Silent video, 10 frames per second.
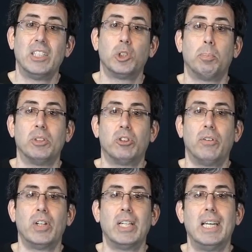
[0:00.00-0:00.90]

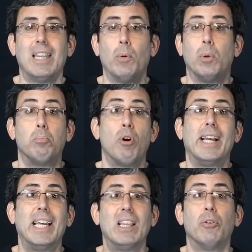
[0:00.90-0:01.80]
Specifically, they were
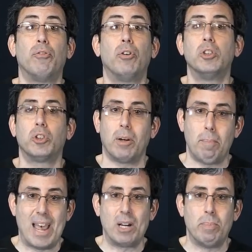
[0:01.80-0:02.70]
breaking the first
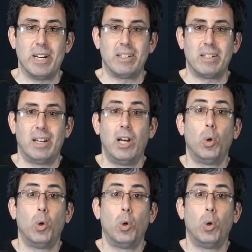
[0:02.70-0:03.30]
commandment.